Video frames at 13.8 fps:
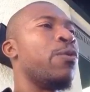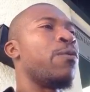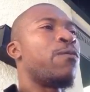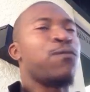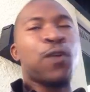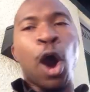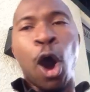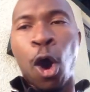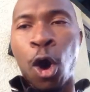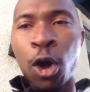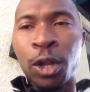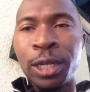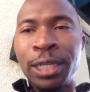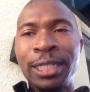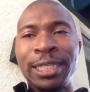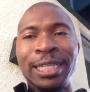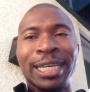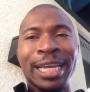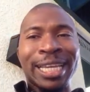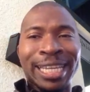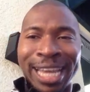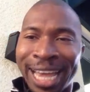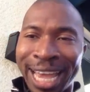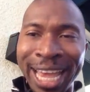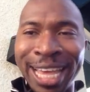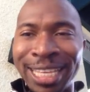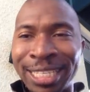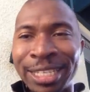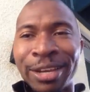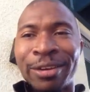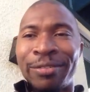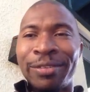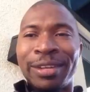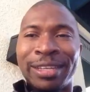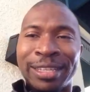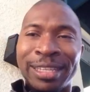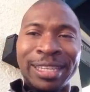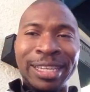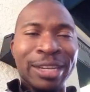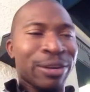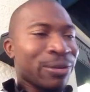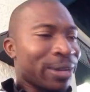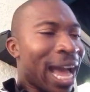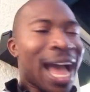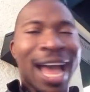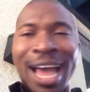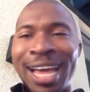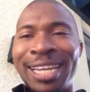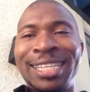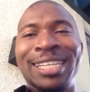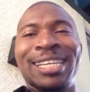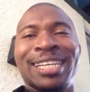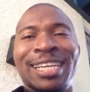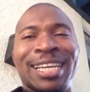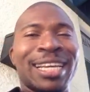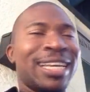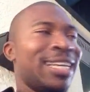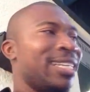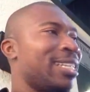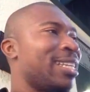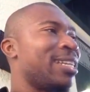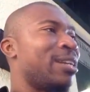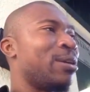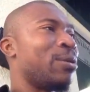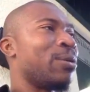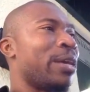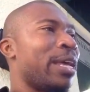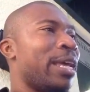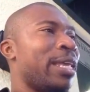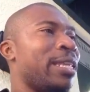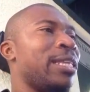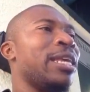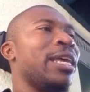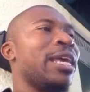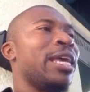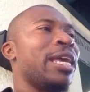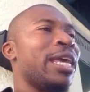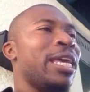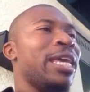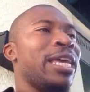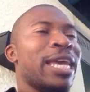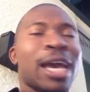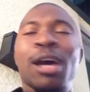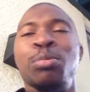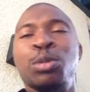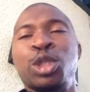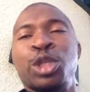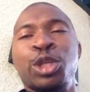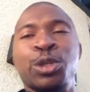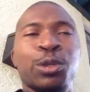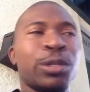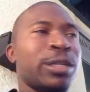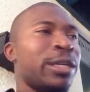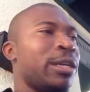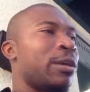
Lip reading: fall in the hands of, you know, God, and, you know, and he helps you.